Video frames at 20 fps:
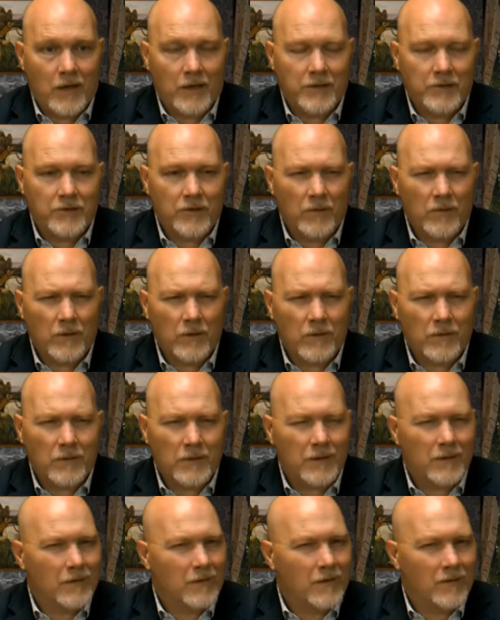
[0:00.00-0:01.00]
and you don't want
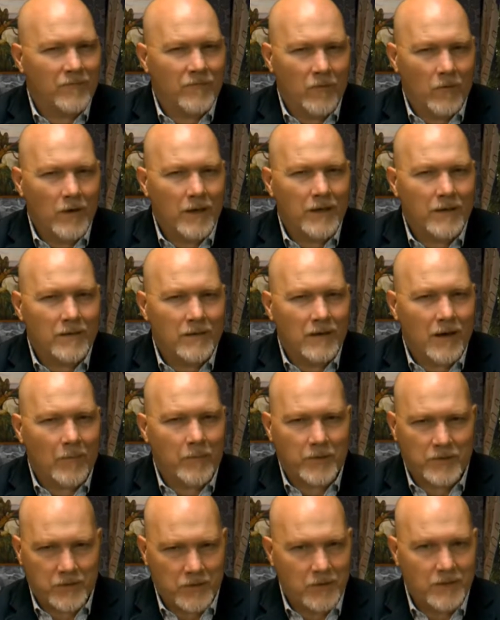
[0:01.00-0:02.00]
to, you know, avoid the
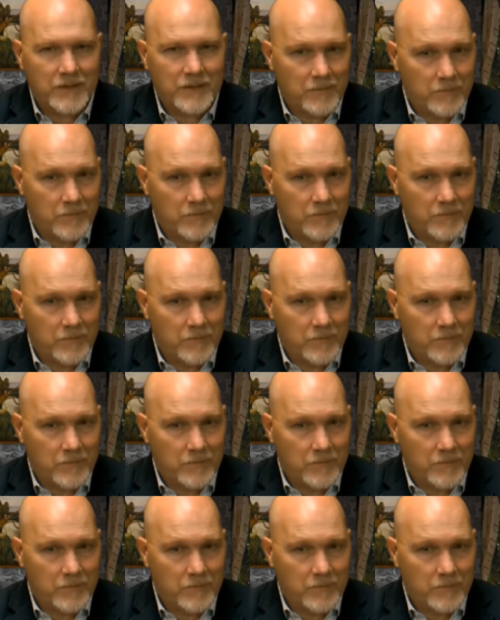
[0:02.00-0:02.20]
opportunity